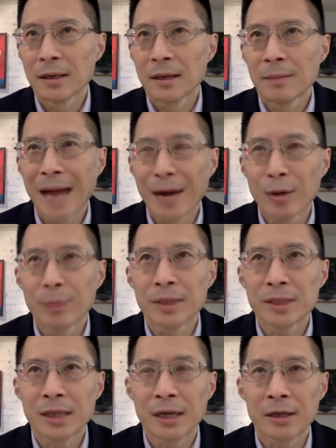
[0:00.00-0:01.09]
Power plus
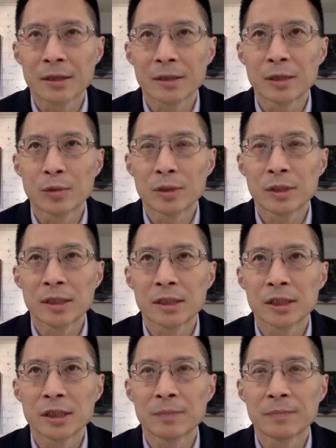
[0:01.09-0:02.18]
character equals
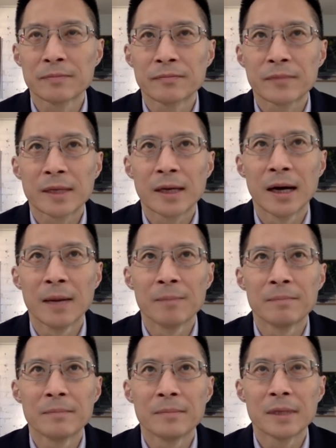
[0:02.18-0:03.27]
citizenship.
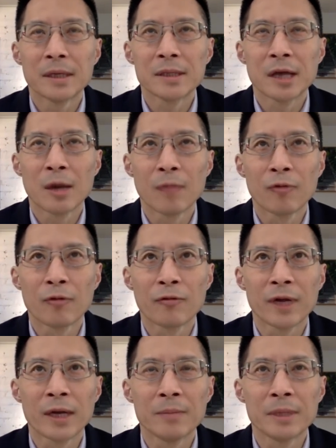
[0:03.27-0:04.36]
Um, is a helpful
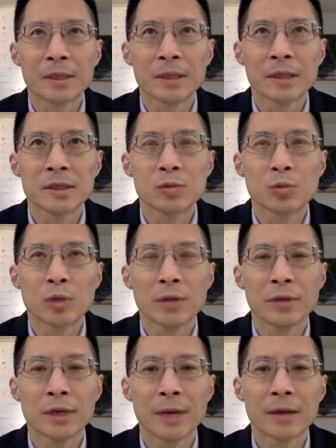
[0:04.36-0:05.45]
frame, because when you
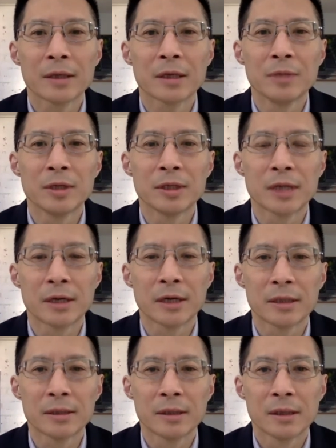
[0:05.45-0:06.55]
think about a
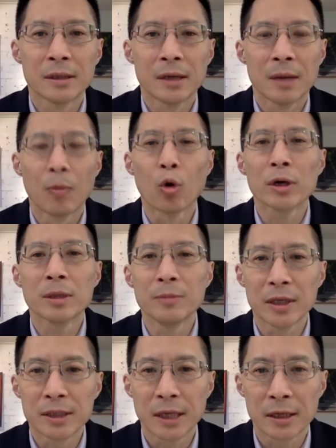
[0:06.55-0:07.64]
communitarian, a more
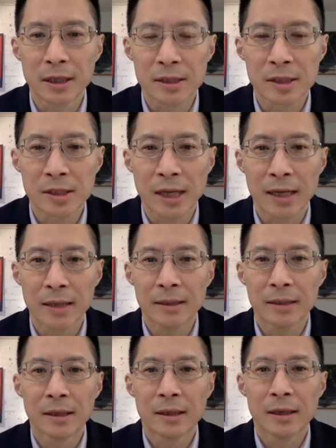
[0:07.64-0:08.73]
communitarian society,
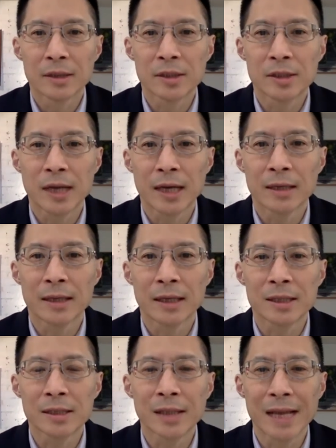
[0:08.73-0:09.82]
a society that
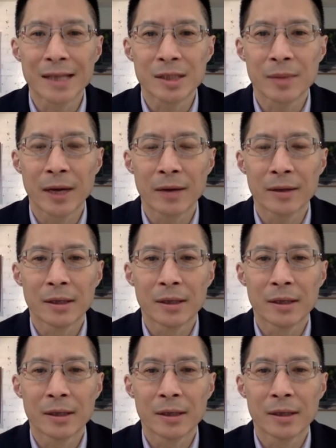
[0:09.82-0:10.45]
is less about